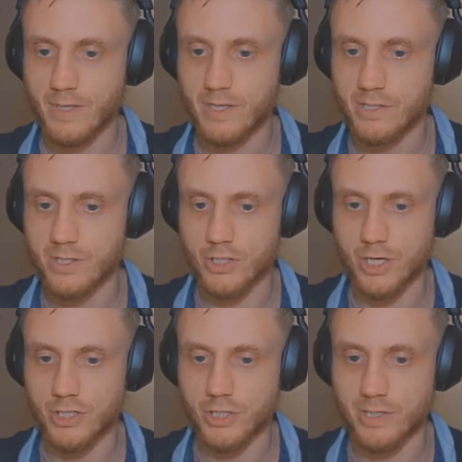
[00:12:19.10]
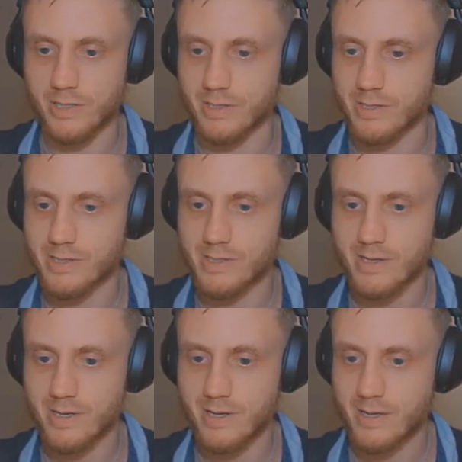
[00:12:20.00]
Suggestions.
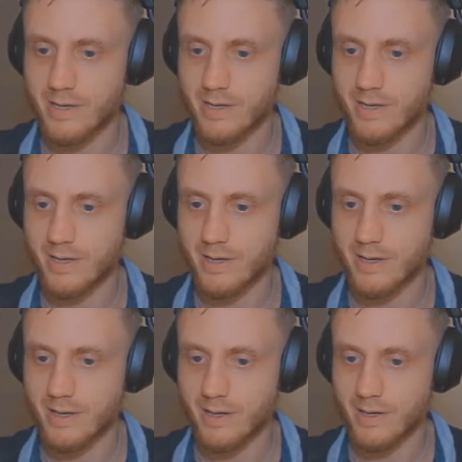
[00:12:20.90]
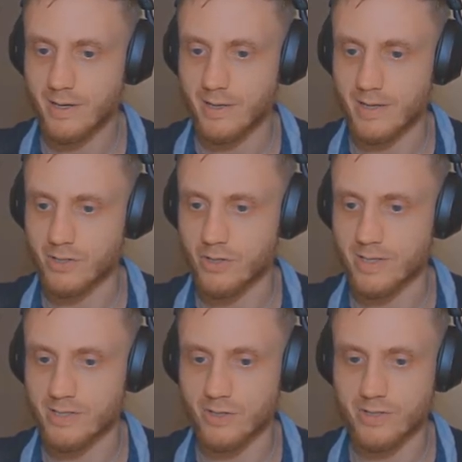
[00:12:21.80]
That's good,
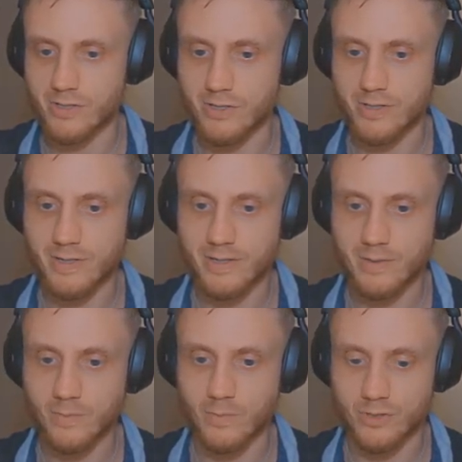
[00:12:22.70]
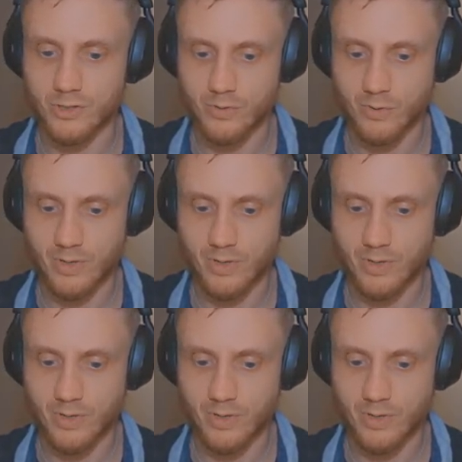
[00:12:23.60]
that's good, that's good. We'll just throw in